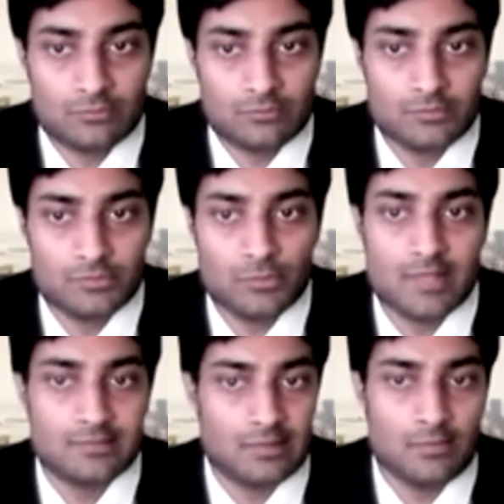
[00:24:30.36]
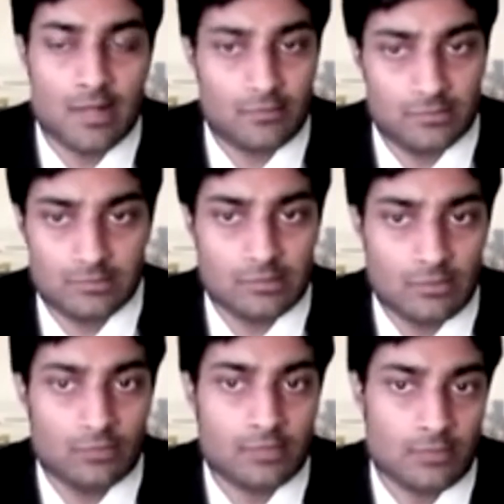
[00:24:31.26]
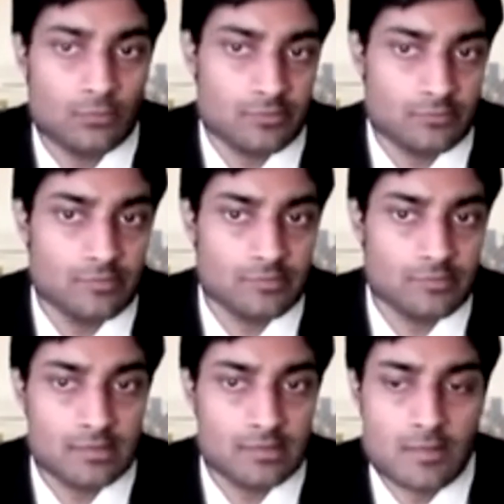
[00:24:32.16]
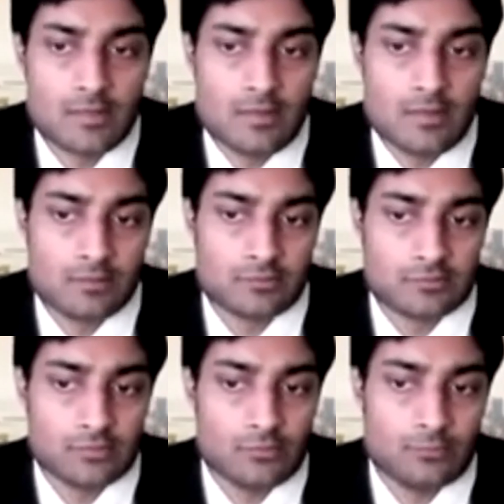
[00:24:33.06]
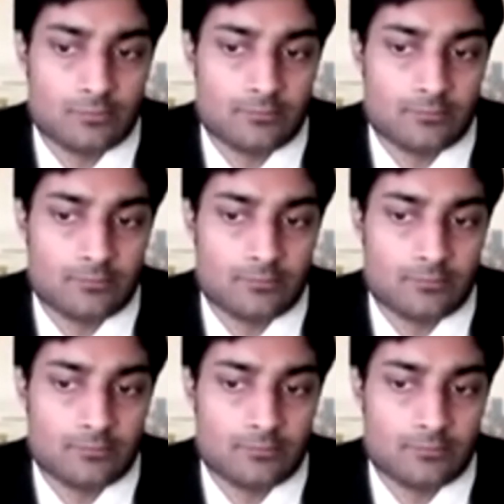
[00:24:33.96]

do anything about it. It was a mistake. So